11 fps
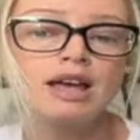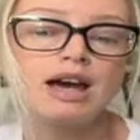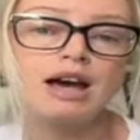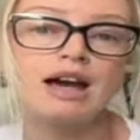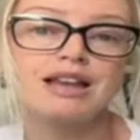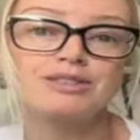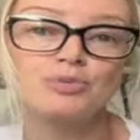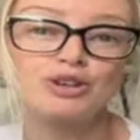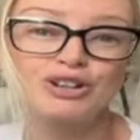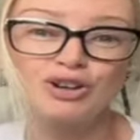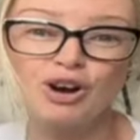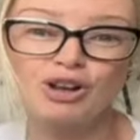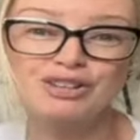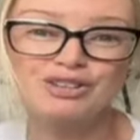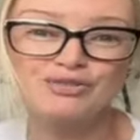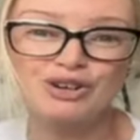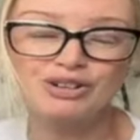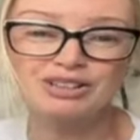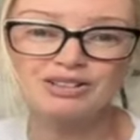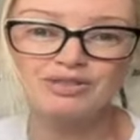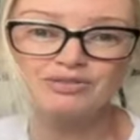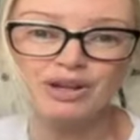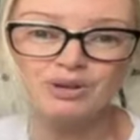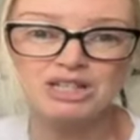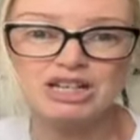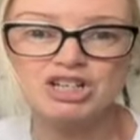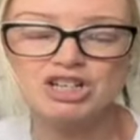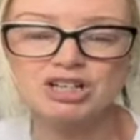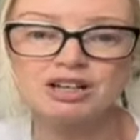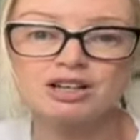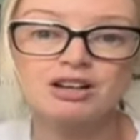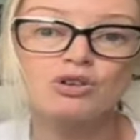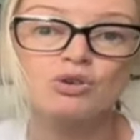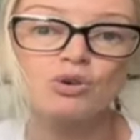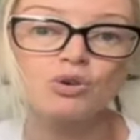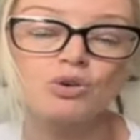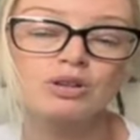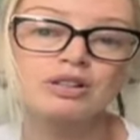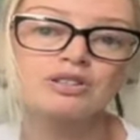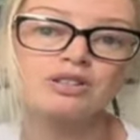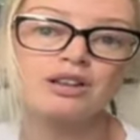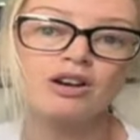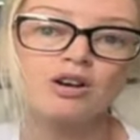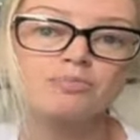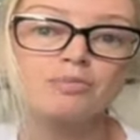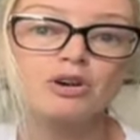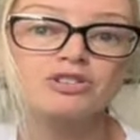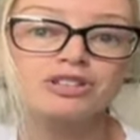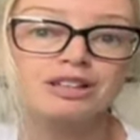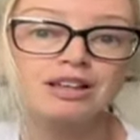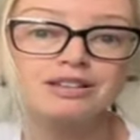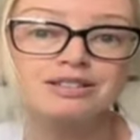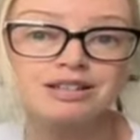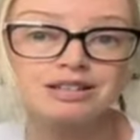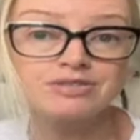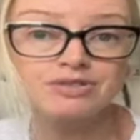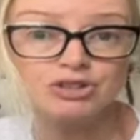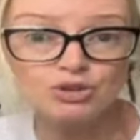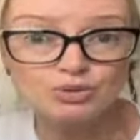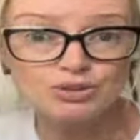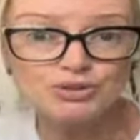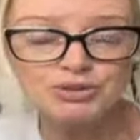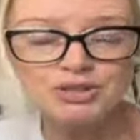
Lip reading: We're going to call it the Von Cleveland Foundation, and our goal is to help marginalized individuals